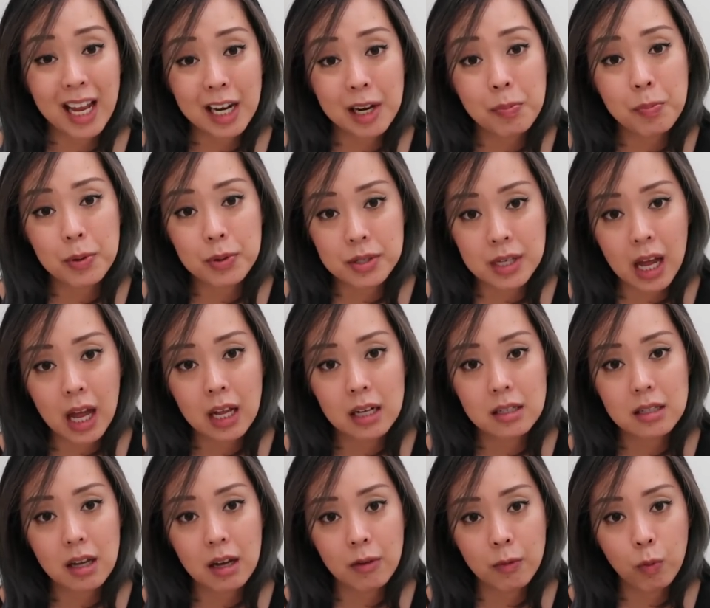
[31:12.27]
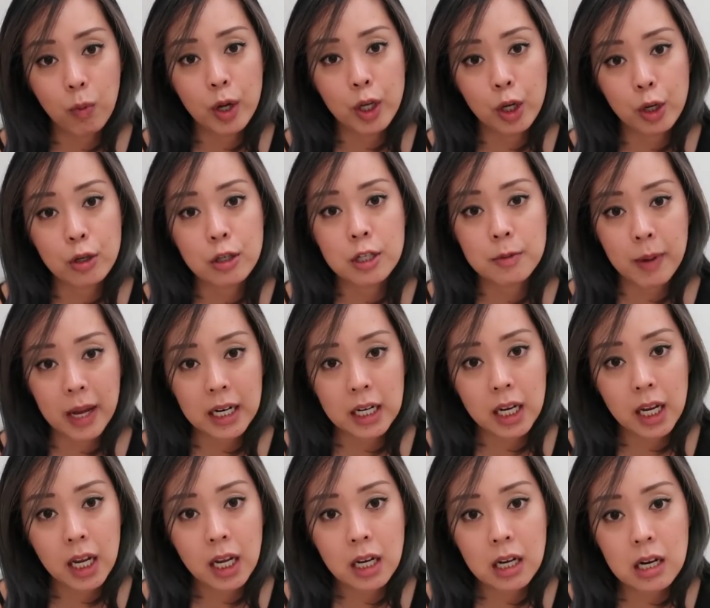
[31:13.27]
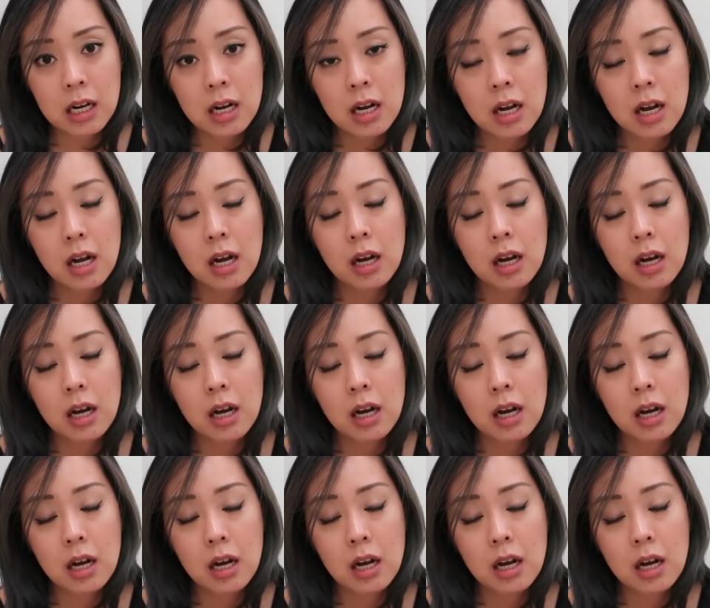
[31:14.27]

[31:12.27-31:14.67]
eighty percent of what you're spending,